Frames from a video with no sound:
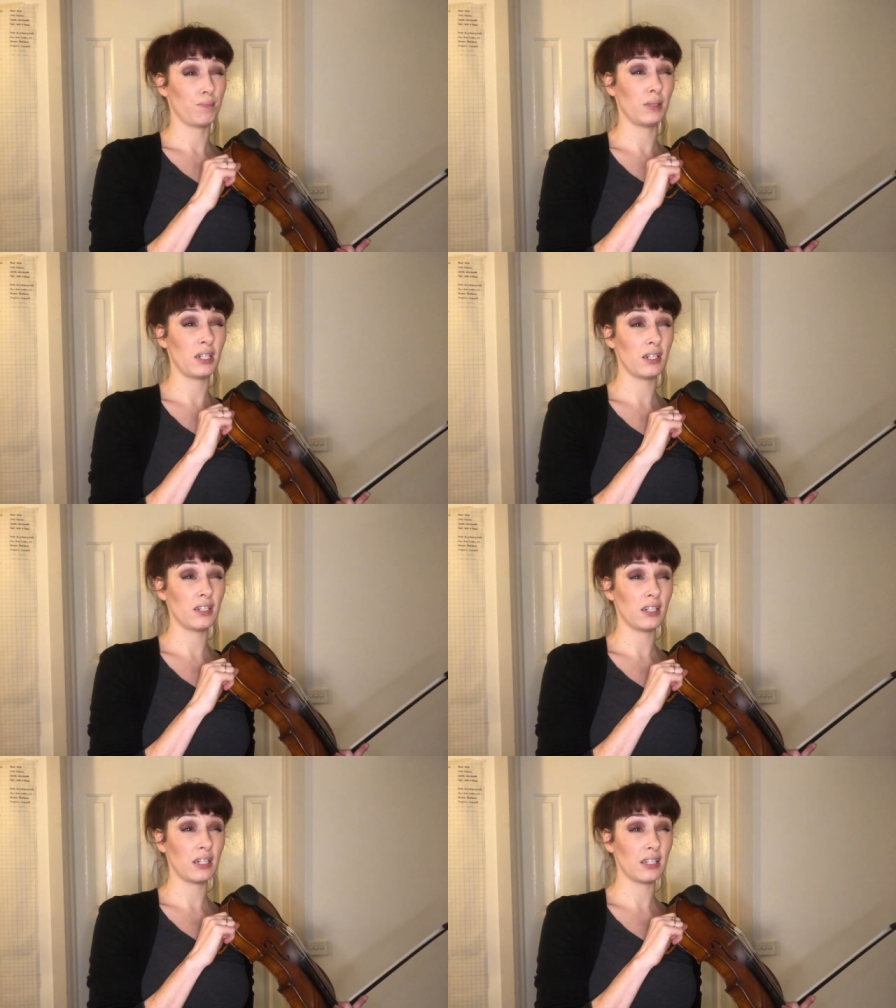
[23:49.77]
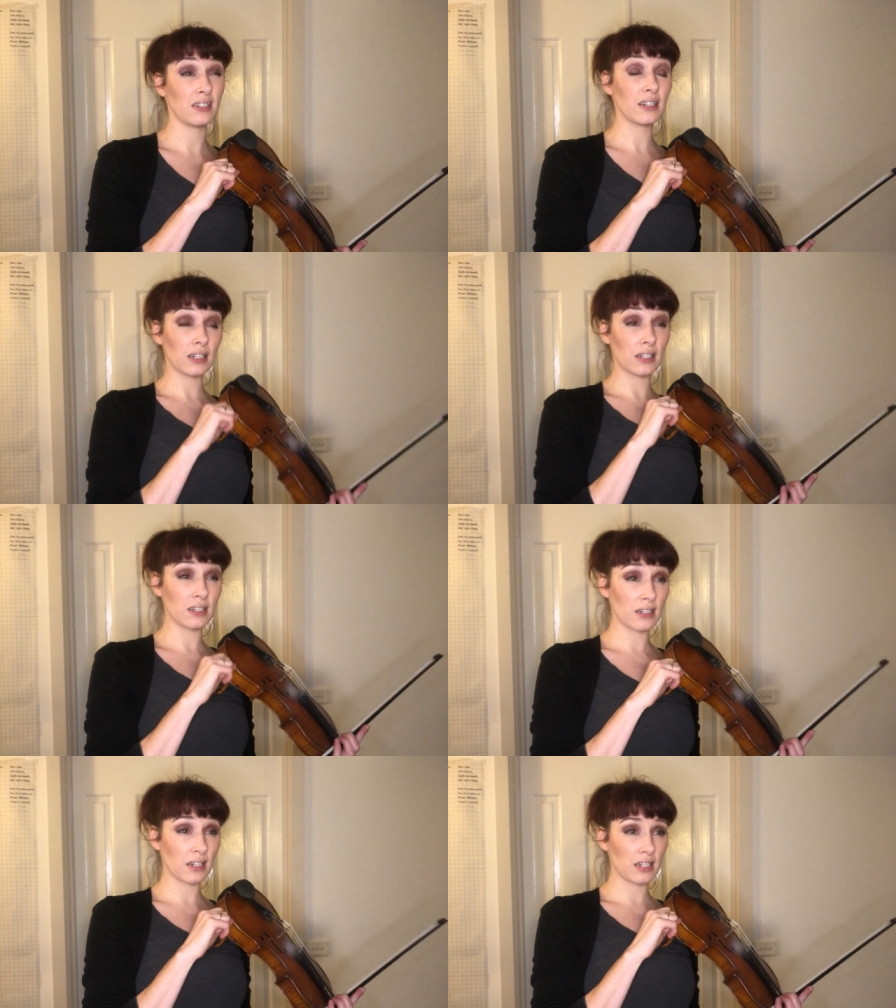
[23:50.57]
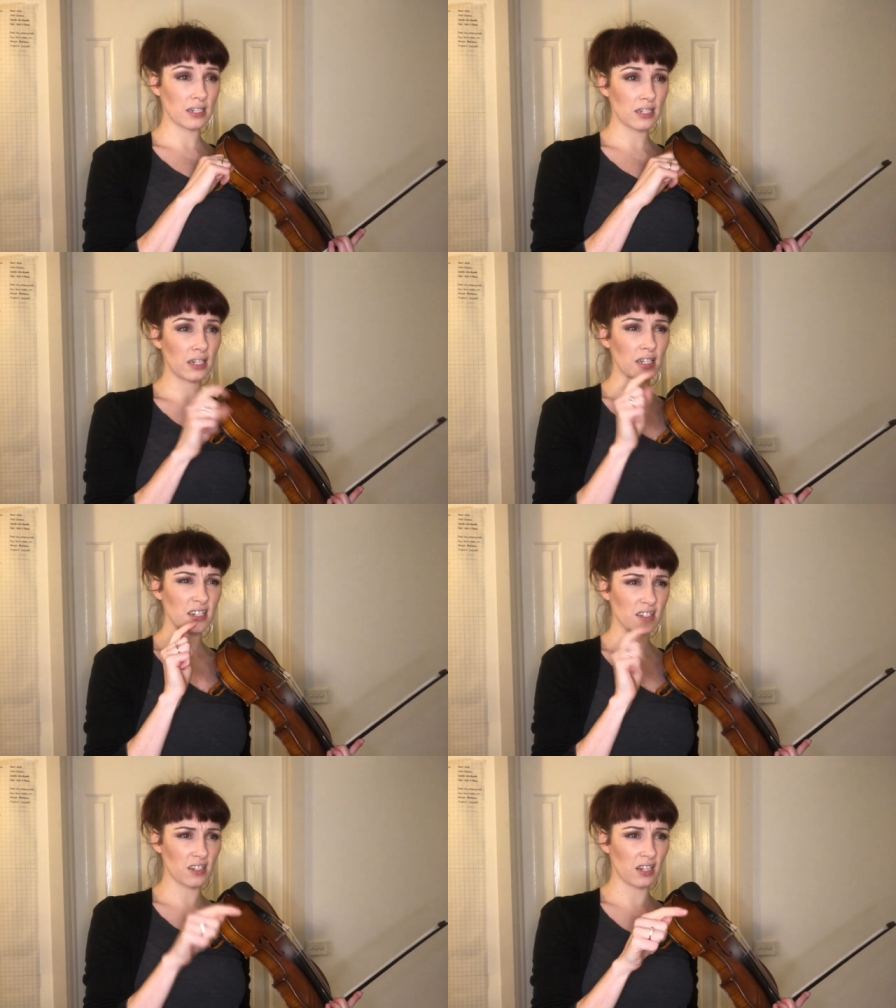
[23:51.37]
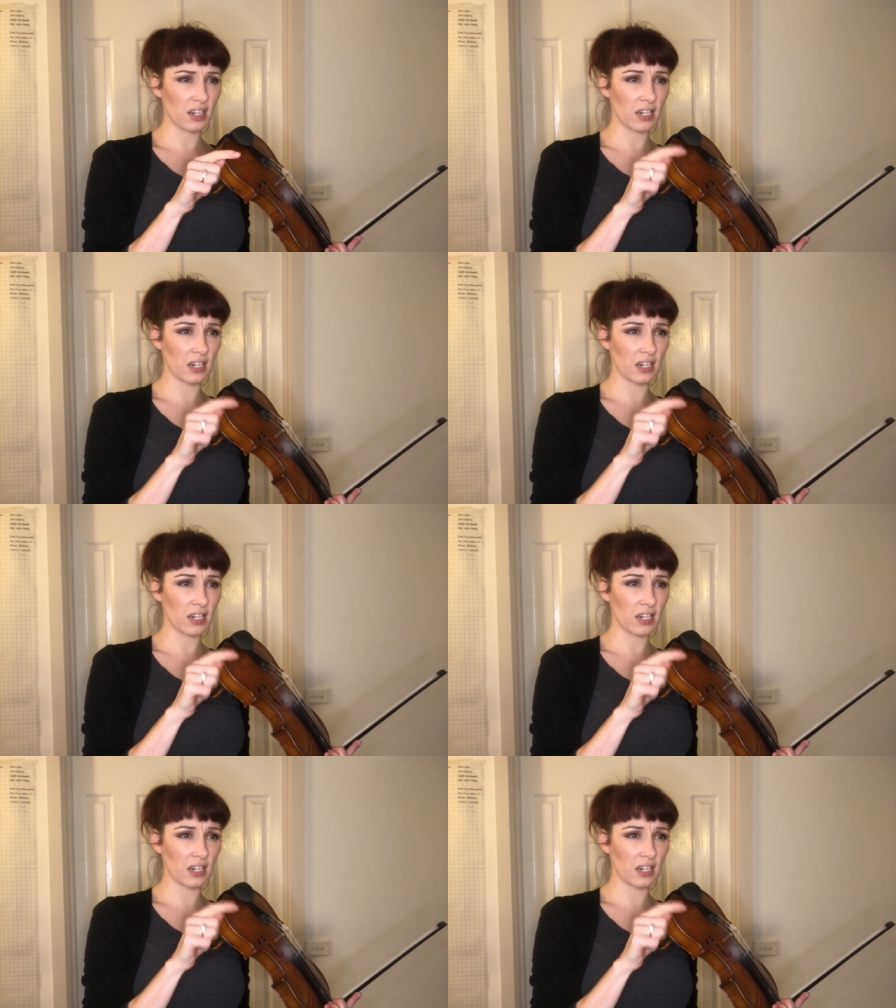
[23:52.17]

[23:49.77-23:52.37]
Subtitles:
Ba da da da da da da